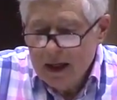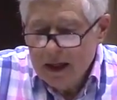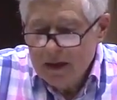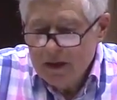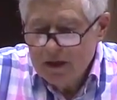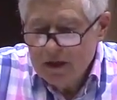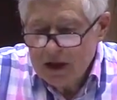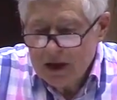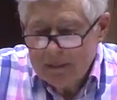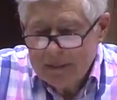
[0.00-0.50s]

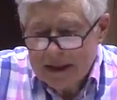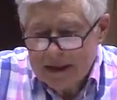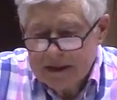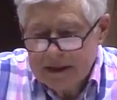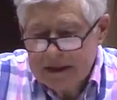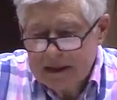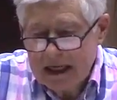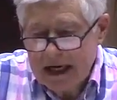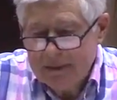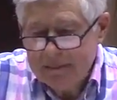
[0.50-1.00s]
think about
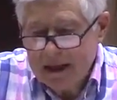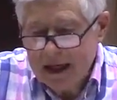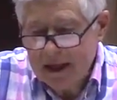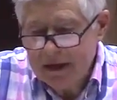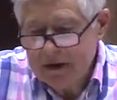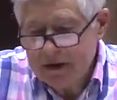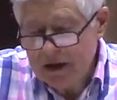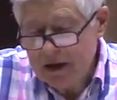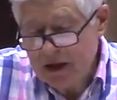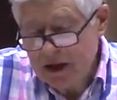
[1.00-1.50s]
Psalm
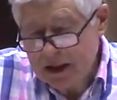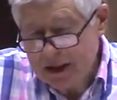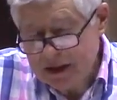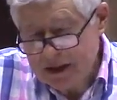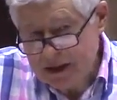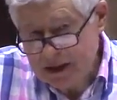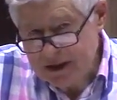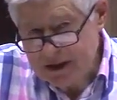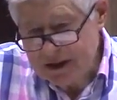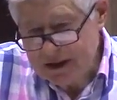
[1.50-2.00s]

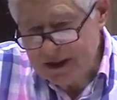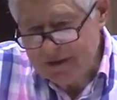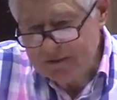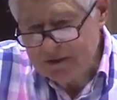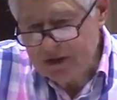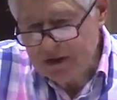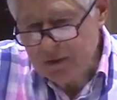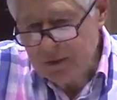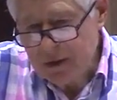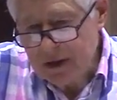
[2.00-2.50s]

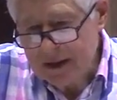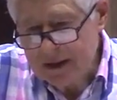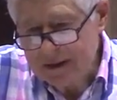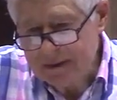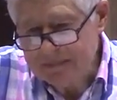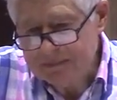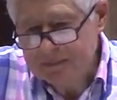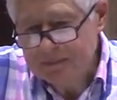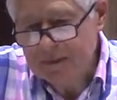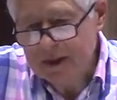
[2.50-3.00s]
119:71.
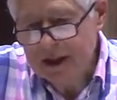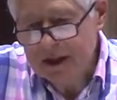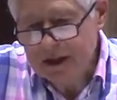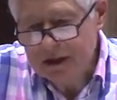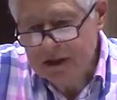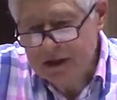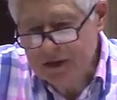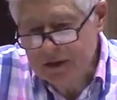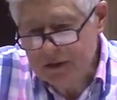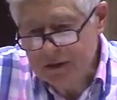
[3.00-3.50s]
It
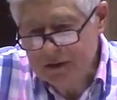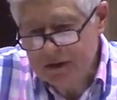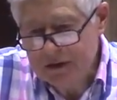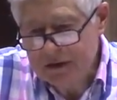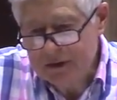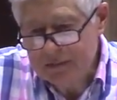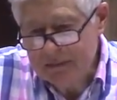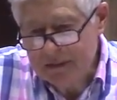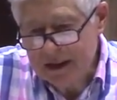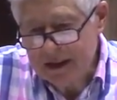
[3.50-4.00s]
is good
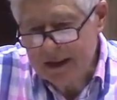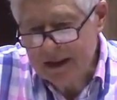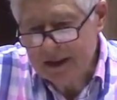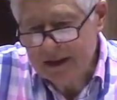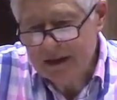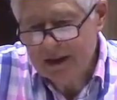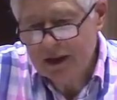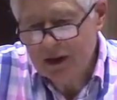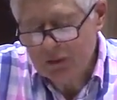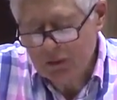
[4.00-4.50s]
to me,
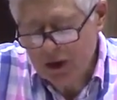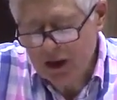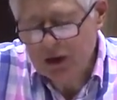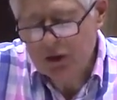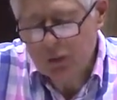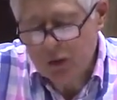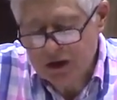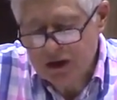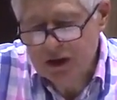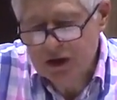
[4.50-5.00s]
it,
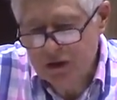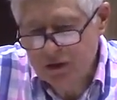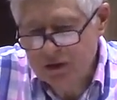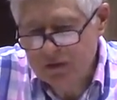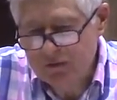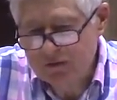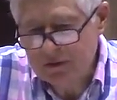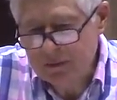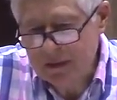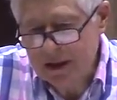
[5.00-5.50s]
it was
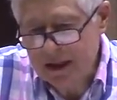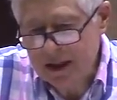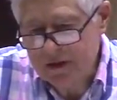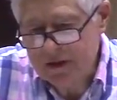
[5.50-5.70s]
good for me